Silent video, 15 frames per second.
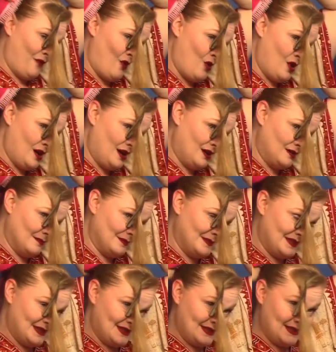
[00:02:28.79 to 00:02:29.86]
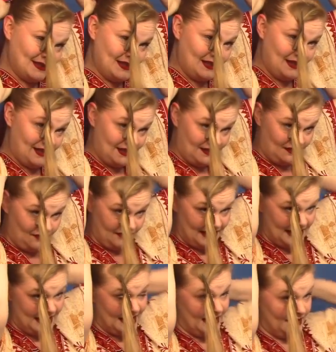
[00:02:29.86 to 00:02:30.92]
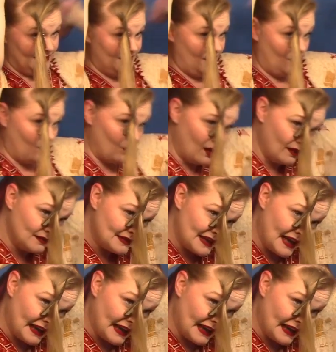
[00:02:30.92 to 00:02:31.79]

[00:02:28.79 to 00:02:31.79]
forms. No kidding. There weren't